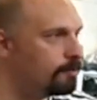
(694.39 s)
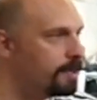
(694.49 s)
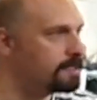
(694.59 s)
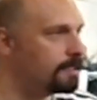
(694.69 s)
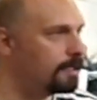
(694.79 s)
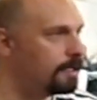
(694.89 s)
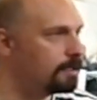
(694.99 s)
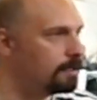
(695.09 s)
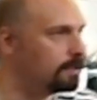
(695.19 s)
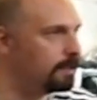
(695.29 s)
basically
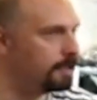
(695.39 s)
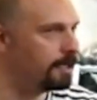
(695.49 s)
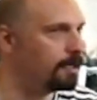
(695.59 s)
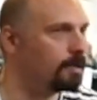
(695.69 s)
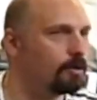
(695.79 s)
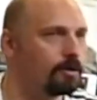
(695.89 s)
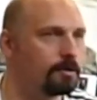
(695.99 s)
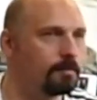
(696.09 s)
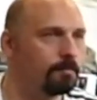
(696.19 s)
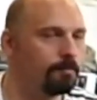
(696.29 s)
kill or
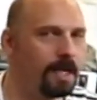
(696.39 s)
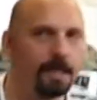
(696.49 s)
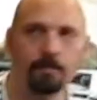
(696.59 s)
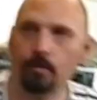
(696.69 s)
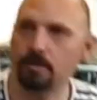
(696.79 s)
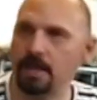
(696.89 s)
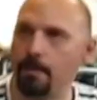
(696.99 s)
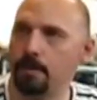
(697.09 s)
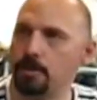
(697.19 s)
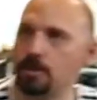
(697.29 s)
maim or
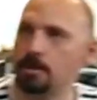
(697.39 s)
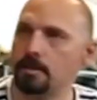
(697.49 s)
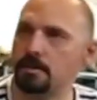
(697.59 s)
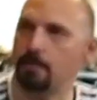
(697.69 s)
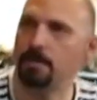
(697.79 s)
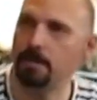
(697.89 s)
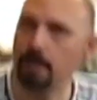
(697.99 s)
damage somebody